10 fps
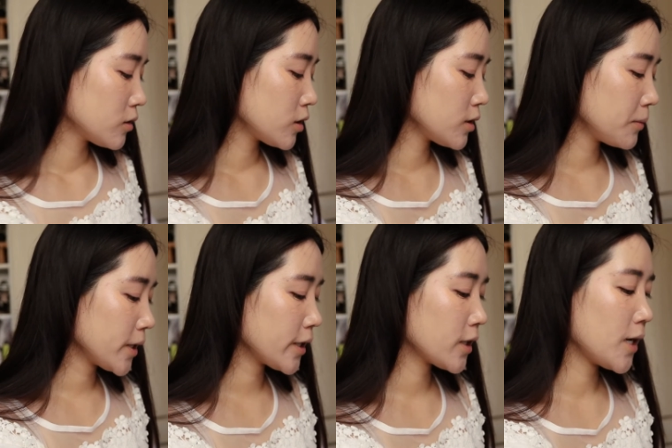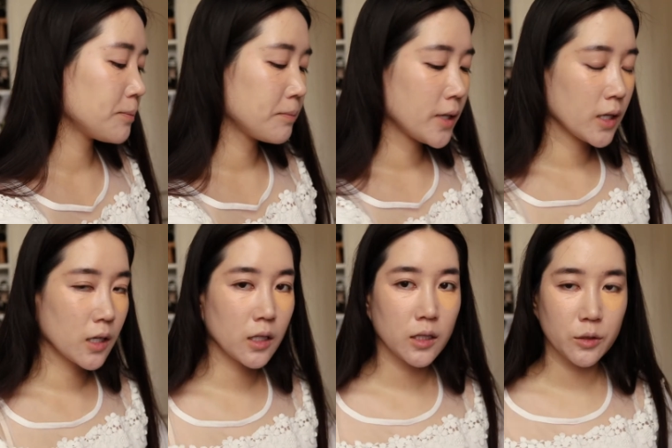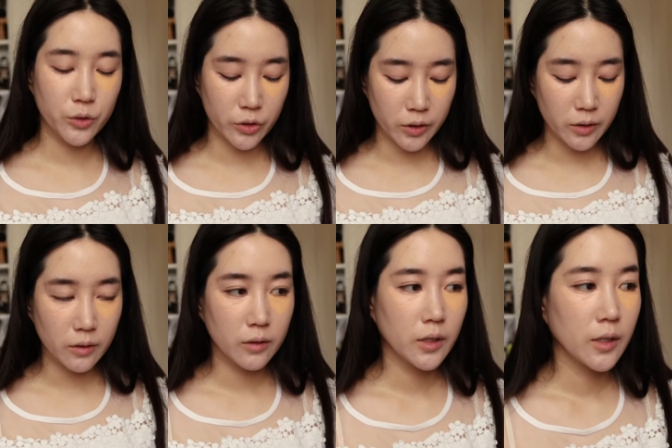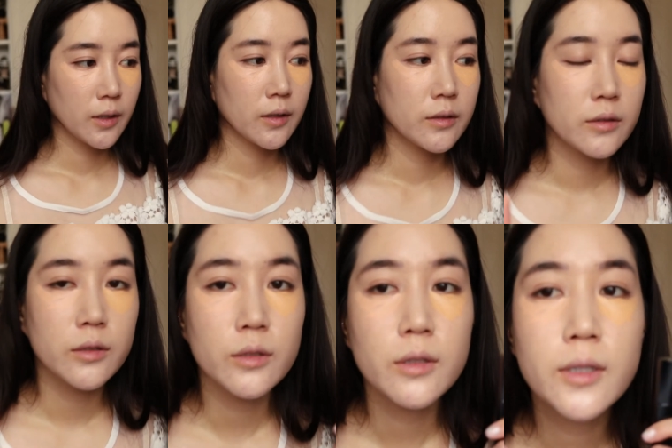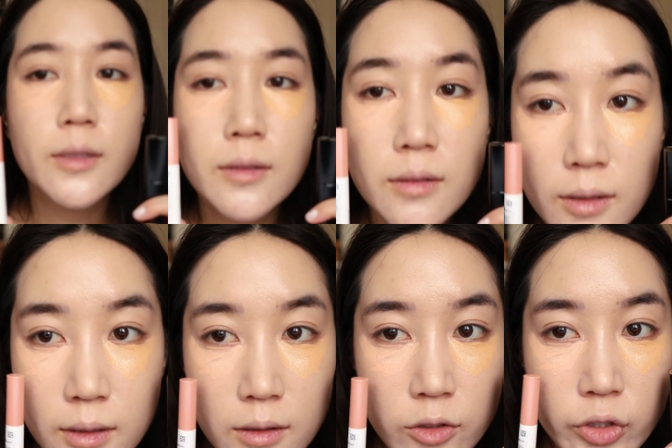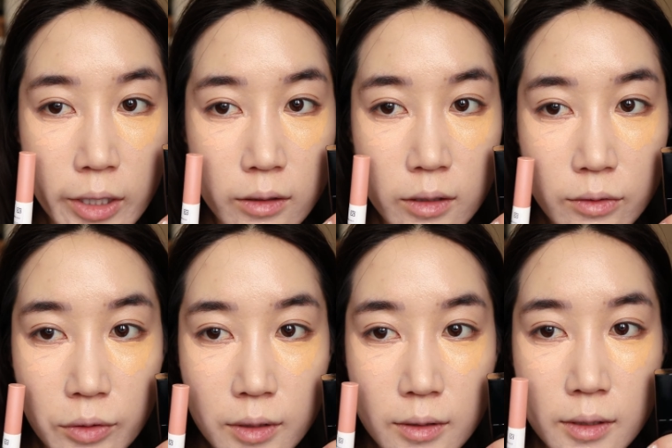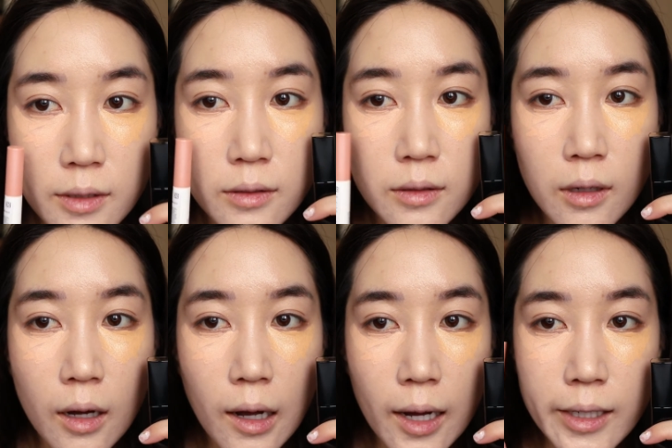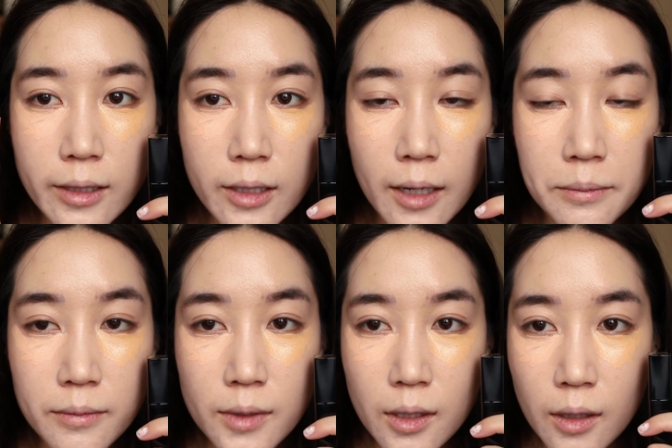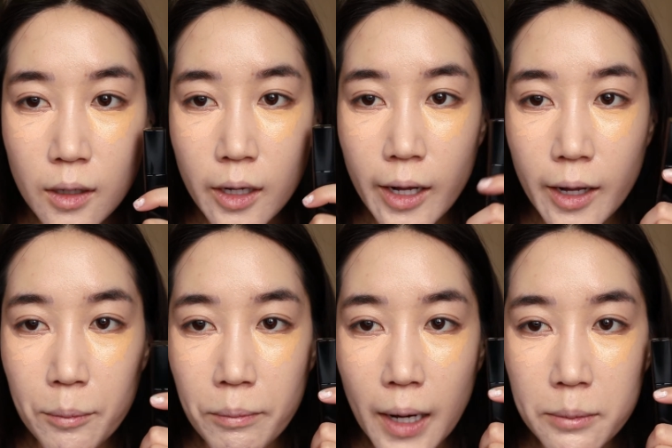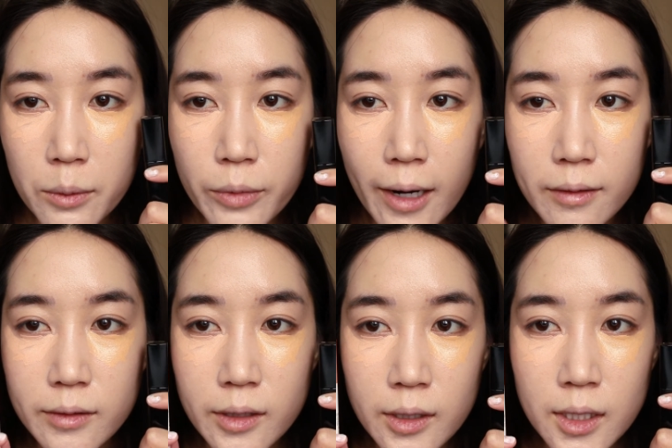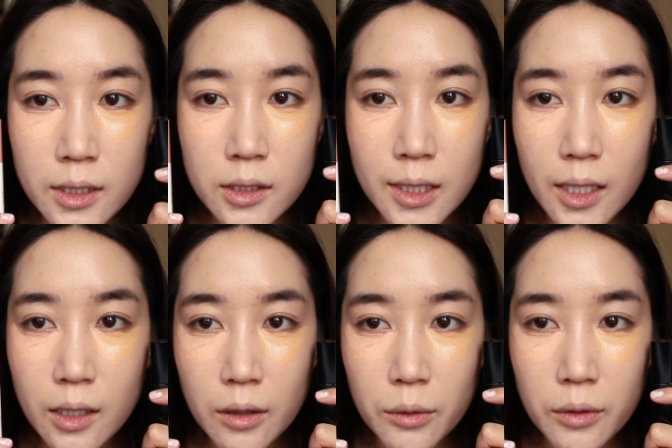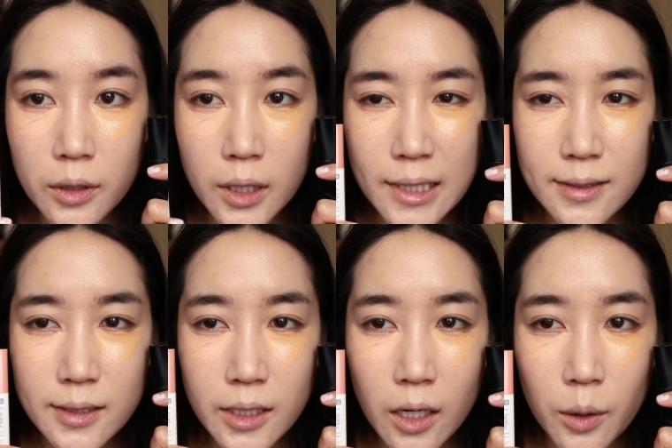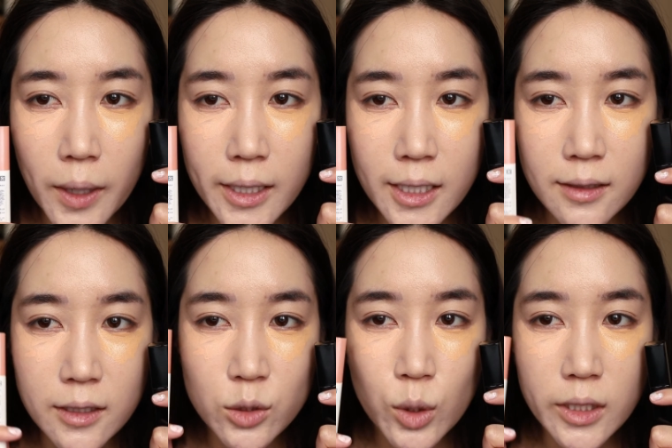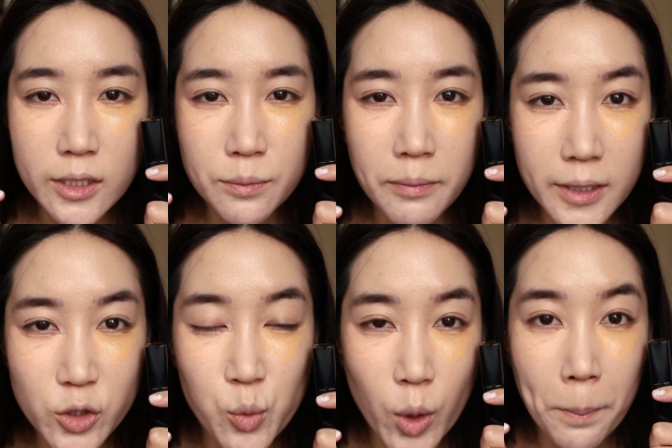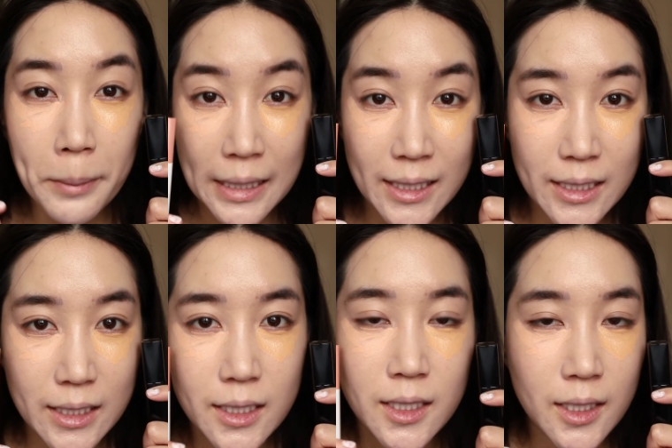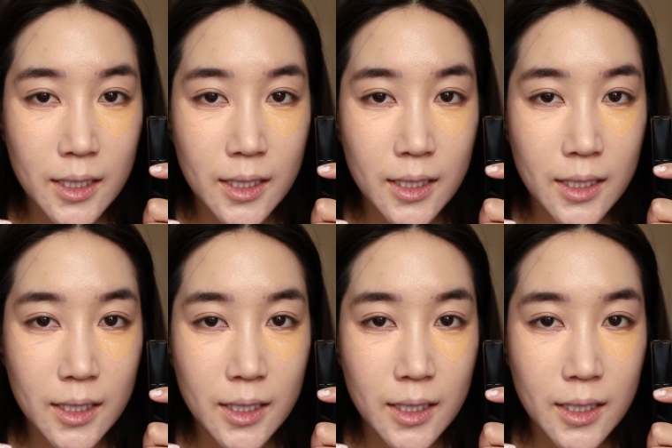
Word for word: So let me get up closer so you can see the shade differences. Aritaum and Bobbi Brown. So you can see already this one is much more pinky